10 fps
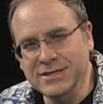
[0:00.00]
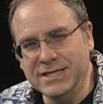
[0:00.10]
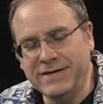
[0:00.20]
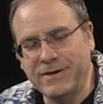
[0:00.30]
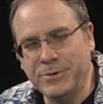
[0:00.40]

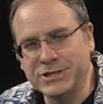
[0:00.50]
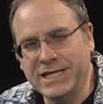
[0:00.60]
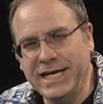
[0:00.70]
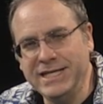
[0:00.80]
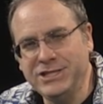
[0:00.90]
And if I bought the
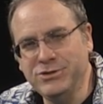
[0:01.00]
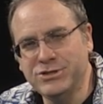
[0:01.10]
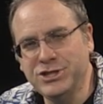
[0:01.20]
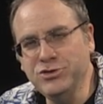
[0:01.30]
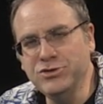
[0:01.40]
candy too
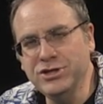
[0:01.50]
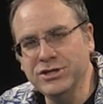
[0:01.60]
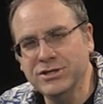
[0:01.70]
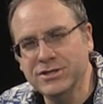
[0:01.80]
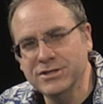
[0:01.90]
soon,
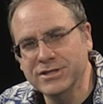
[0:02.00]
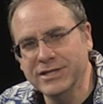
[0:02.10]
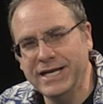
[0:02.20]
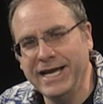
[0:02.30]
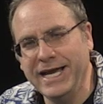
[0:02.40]

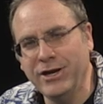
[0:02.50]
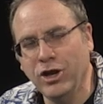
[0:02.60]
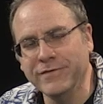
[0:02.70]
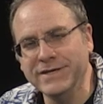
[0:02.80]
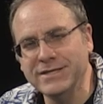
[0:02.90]
then I ate
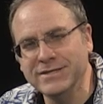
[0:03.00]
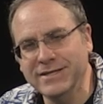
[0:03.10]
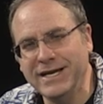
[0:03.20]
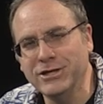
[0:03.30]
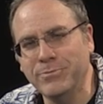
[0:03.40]
all of it,
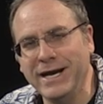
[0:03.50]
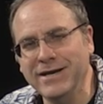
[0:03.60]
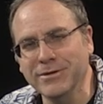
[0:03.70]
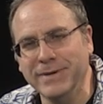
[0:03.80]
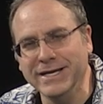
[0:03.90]
and then I'd go buy
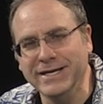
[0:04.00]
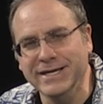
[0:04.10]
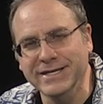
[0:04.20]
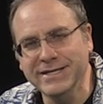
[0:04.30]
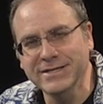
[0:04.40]
another bag of
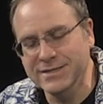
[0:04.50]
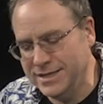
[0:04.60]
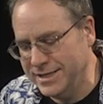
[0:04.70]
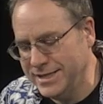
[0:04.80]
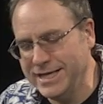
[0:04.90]
candy,
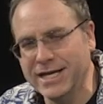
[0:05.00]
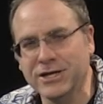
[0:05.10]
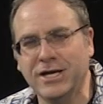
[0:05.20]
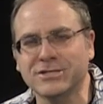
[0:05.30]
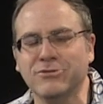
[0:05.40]
and then I got a
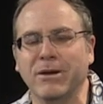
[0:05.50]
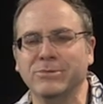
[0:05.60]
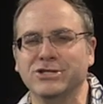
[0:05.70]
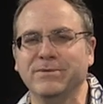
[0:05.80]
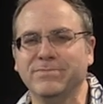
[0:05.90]
Costco
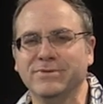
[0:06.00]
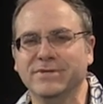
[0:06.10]
membership,